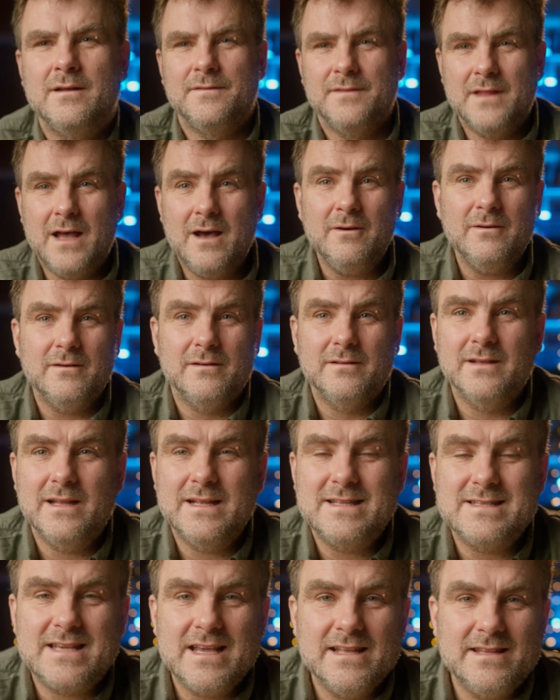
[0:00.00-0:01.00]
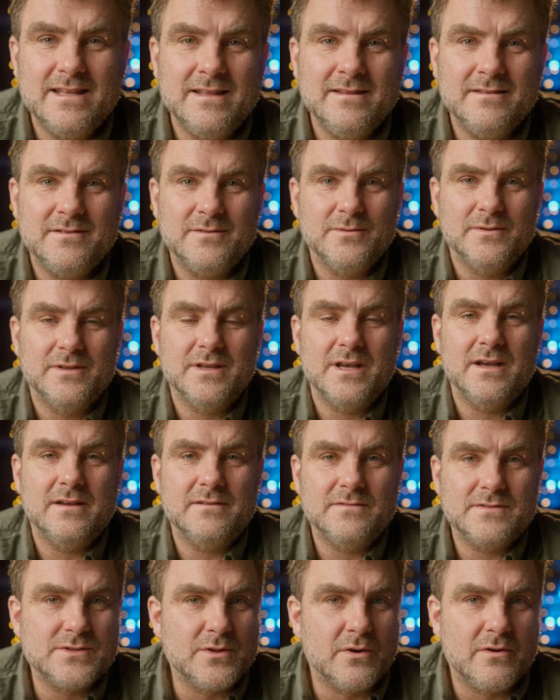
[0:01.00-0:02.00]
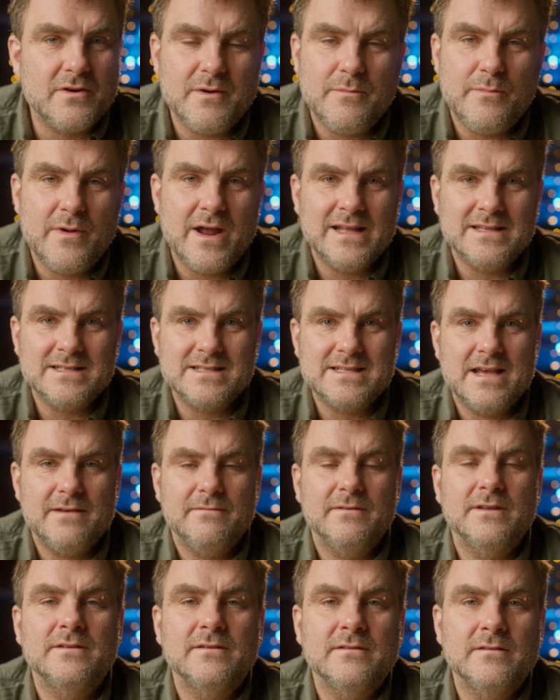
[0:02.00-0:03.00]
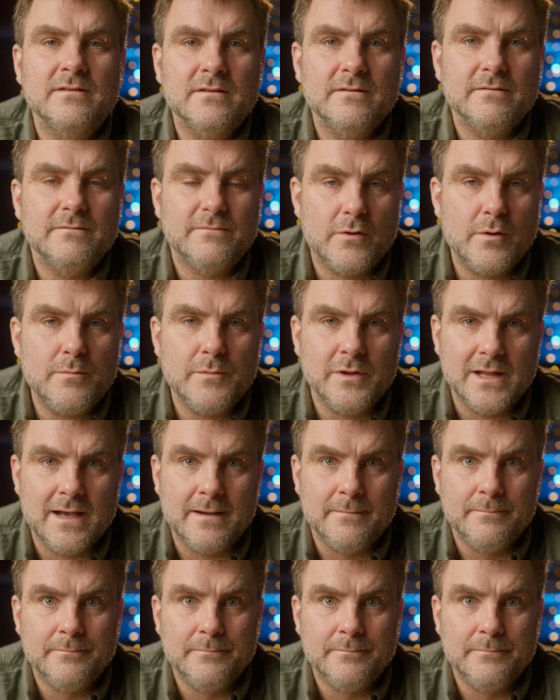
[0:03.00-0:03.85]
Now, let's get into the Storybrand 7 formula.